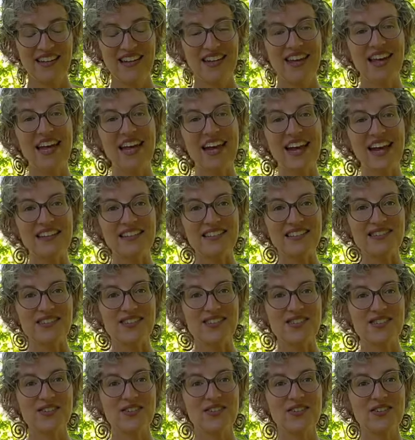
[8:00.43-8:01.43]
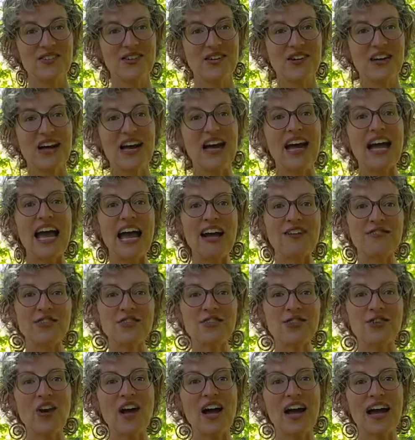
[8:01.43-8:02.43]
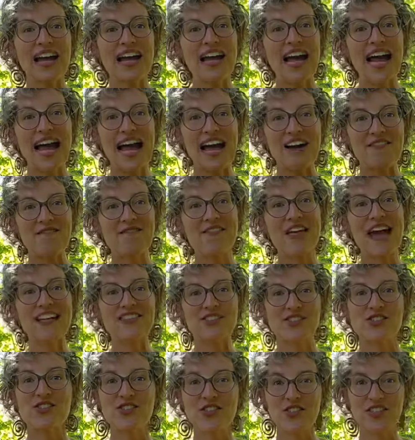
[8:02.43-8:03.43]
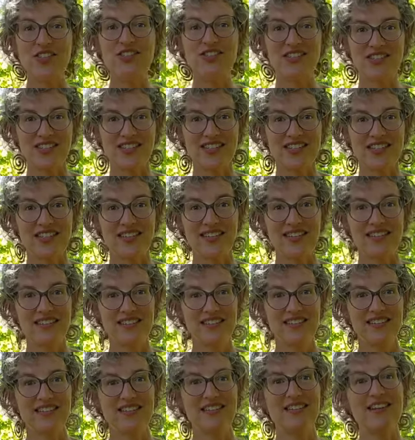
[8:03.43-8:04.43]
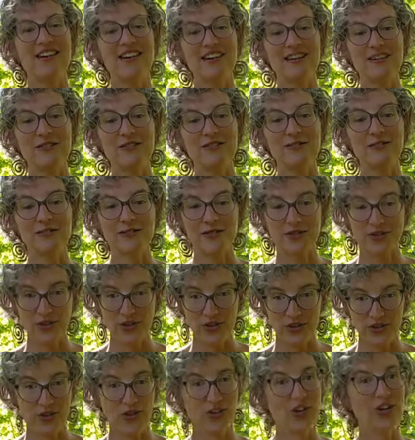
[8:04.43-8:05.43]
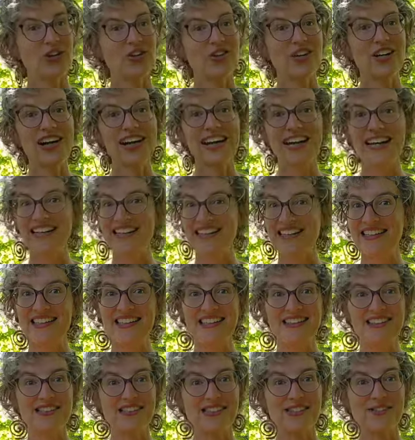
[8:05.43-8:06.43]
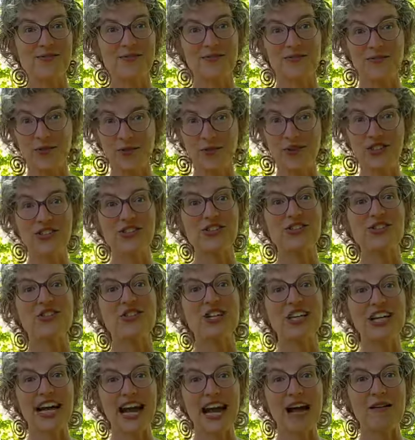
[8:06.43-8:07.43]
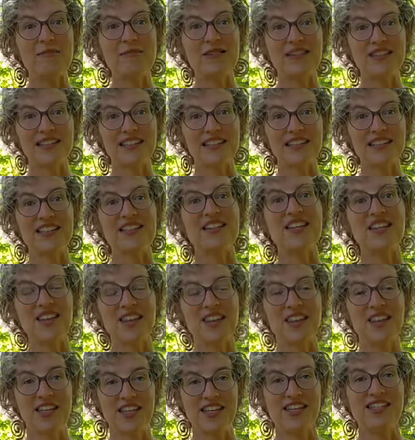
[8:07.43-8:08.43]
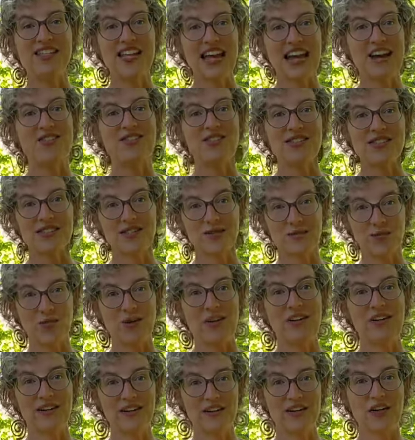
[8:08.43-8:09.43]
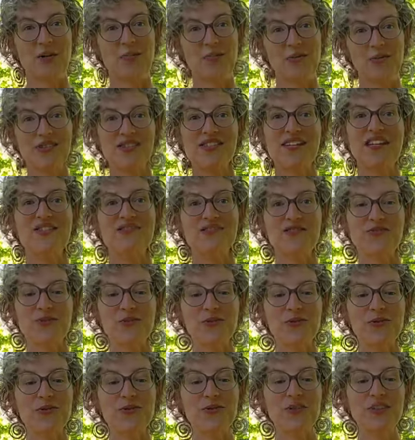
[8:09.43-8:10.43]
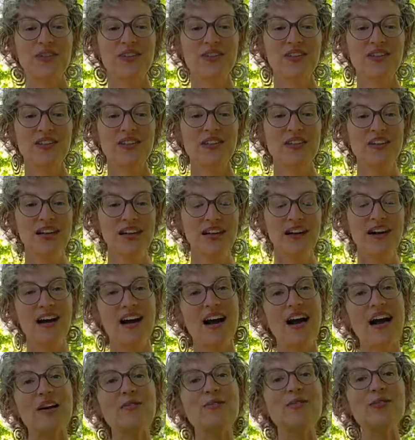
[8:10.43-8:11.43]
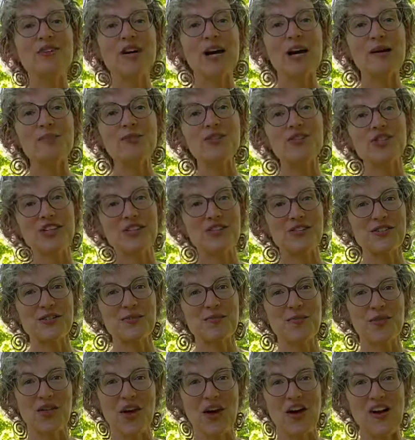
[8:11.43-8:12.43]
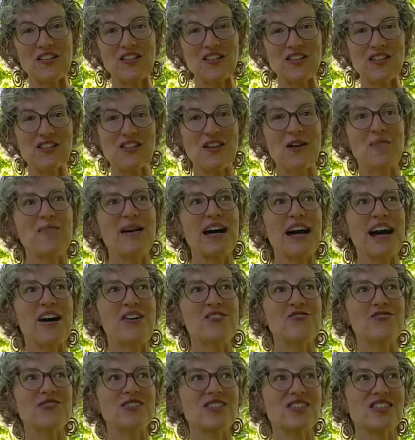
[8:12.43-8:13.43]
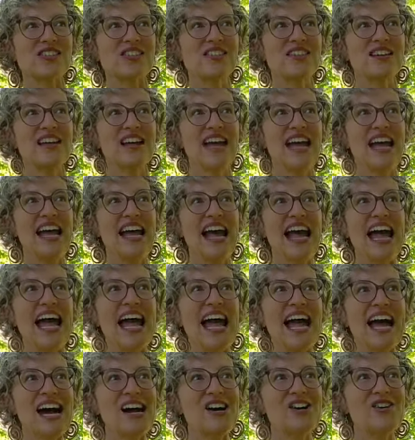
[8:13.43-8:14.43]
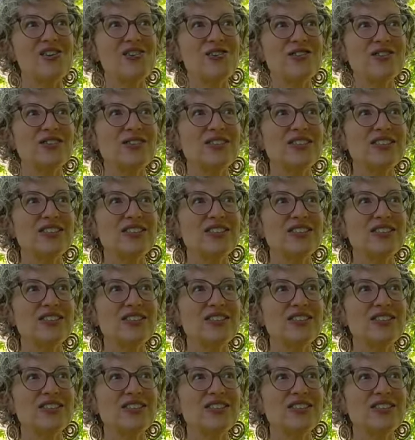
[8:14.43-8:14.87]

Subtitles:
And after I have that certainty of, all right, it is for sure happening, this house is 100% sold, I will come share some thoughts about how